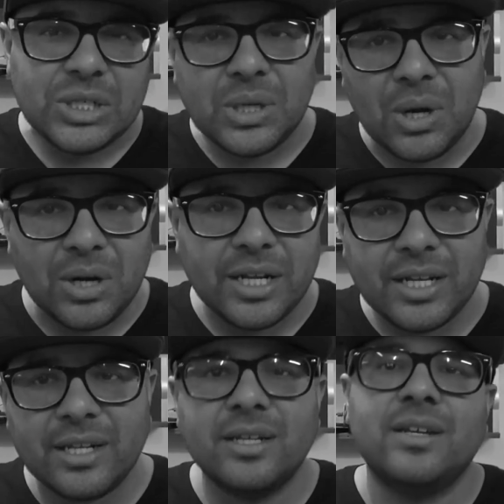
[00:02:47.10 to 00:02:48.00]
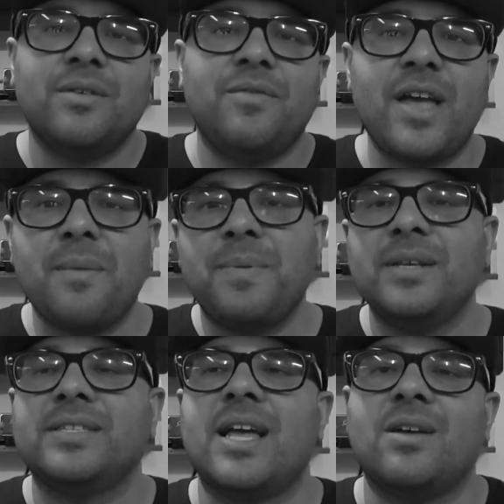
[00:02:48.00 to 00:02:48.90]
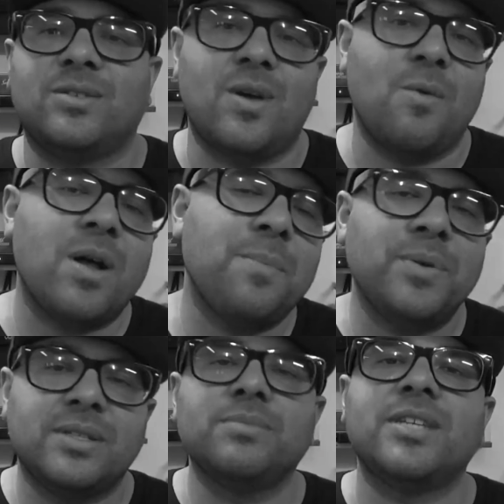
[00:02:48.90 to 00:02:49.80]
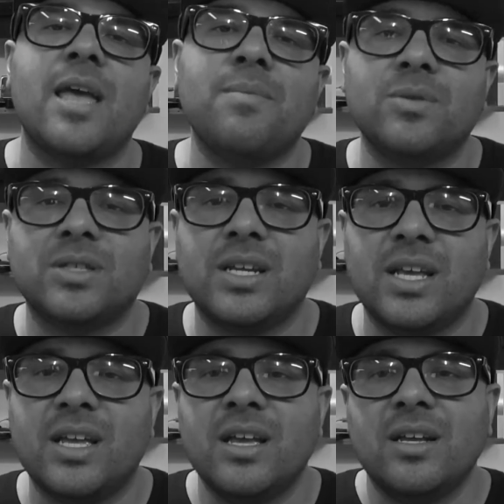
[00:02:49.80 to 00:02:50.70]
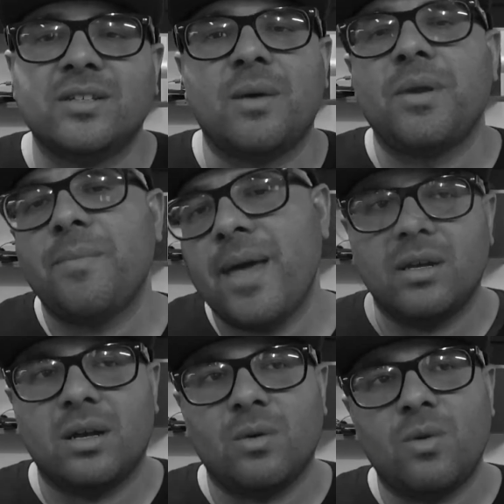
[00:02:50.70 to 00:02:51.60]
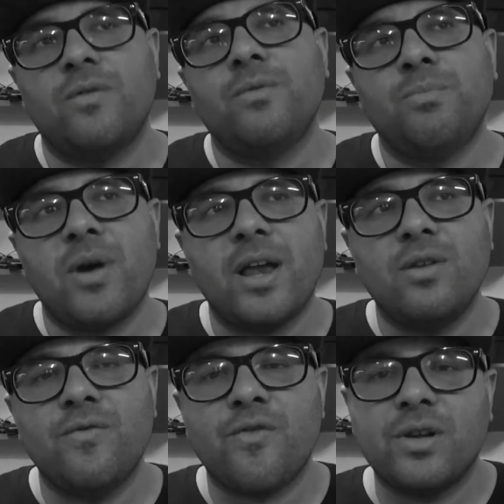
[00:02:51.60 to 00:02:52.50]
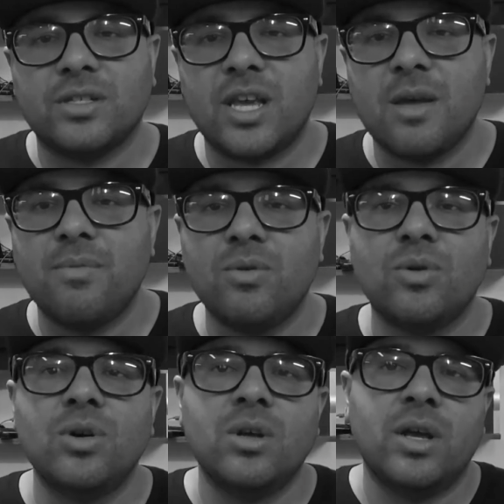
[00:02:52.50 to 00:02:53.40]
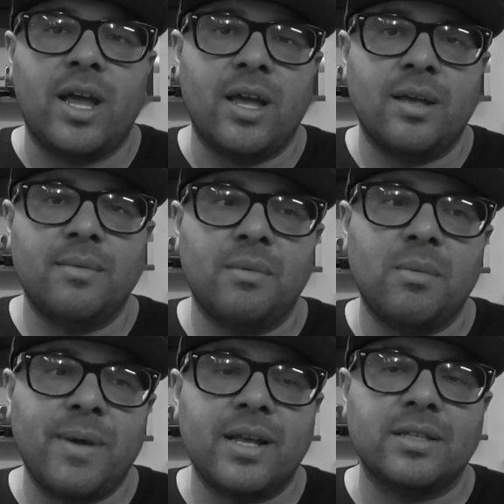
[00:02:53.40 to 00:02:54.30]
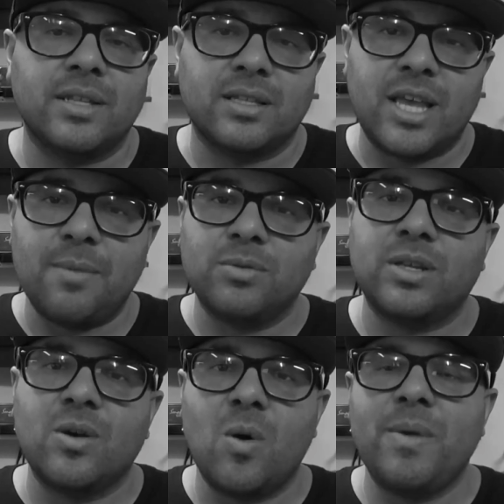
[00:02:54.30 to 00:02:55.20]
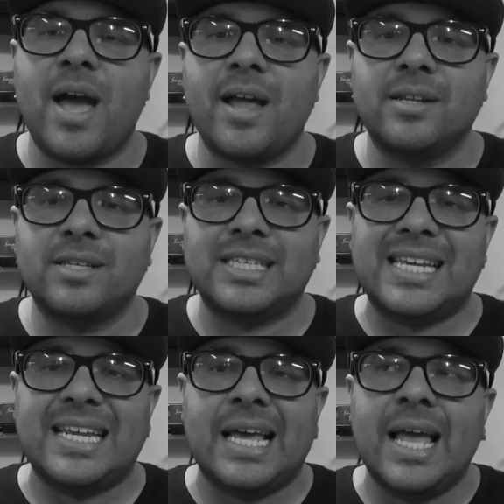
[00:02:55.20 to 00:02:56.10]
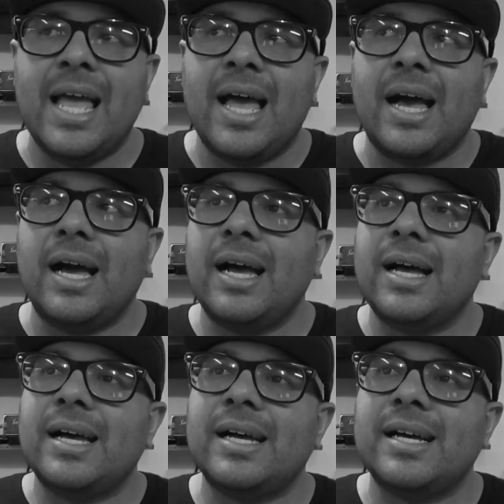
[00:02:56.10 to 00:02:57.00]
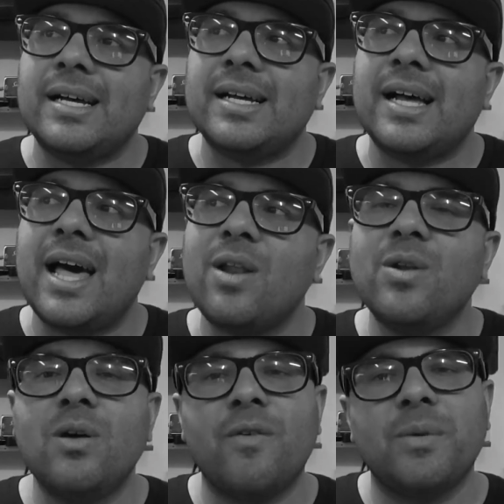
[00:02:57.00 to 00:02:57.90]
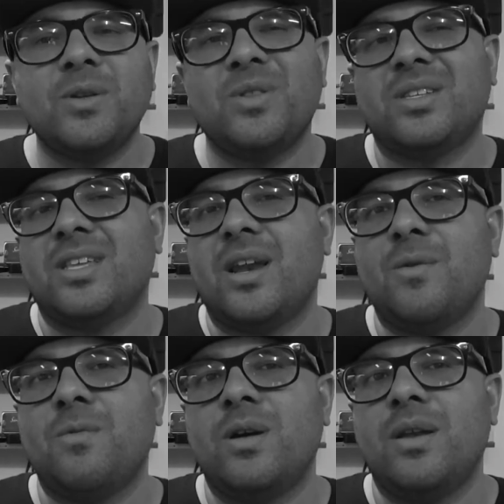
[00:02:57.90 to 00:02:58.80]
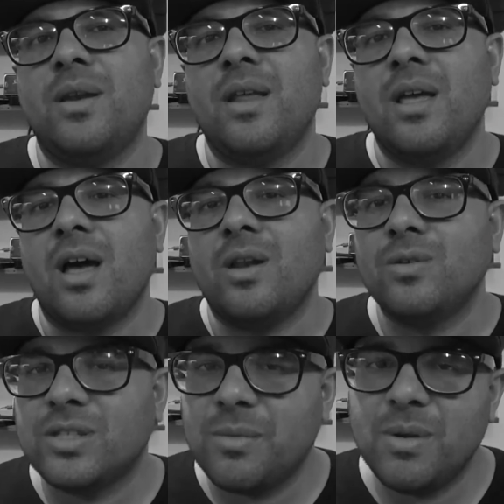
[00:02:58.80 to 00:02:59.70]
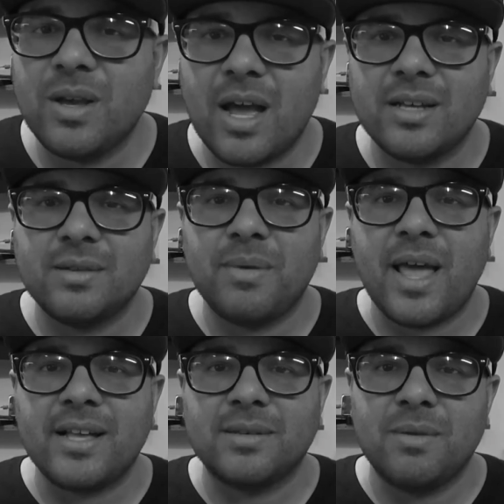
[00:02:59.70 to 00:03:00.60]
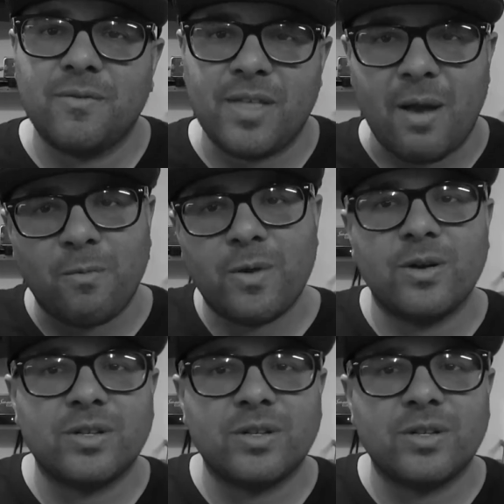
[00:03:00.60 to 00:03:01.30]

on it. VIP style, so I want to put some tables in it. So I'm gonna make one brand new front table, and I'm gonna make the tables that go behind the seat. I don't know if I'm gonna do the center one. I know some of you guys have been asking me for that rear